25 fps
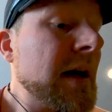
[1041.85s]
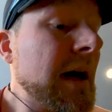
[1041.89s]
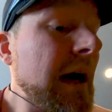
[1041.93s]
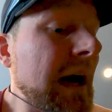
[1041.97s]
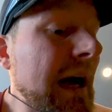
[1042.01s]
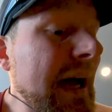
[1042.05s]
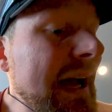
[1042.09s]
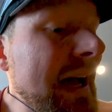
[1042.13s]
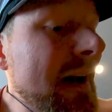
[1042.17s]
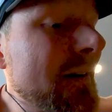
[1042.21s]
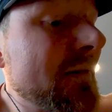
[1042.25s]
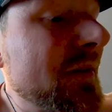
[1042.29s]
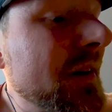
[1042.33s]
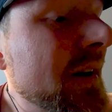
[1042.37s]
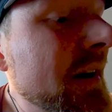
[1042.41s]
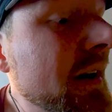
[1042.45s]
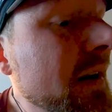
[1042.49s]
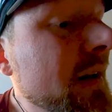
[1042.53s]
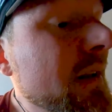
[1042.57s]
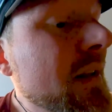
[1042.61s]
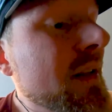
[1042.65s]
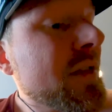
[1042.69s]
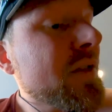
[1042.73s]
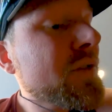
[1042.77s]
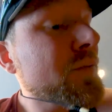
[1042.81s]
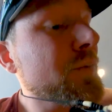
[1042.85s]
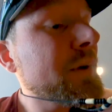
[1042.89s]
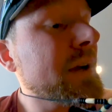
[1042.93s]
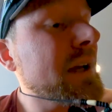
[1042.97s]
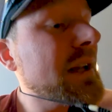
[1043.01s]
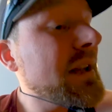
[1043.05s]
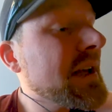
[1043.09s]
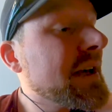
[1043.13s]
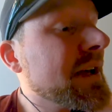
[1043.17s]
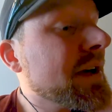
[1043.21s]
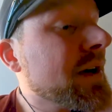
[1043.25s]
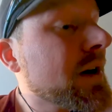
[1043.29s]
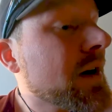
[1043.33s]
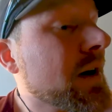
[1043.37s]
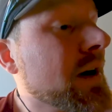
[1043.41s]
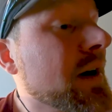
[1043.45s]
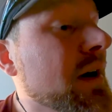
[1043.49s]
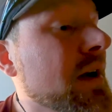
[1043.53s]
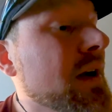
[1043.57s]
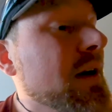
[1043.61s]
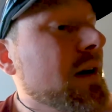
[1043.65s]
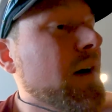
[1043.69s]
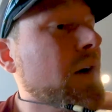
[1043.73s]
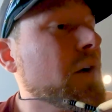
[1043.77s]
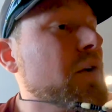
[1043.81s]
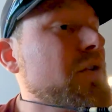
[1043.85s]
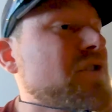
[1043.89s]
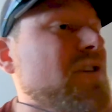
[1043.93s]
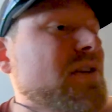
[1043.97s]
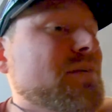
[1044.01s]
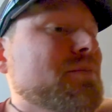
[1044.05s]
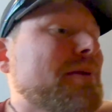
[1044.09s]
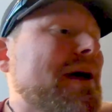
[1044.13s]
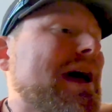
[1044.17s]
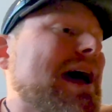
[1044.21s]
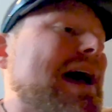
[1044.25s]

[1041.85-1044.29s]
I have a 3-liter ocean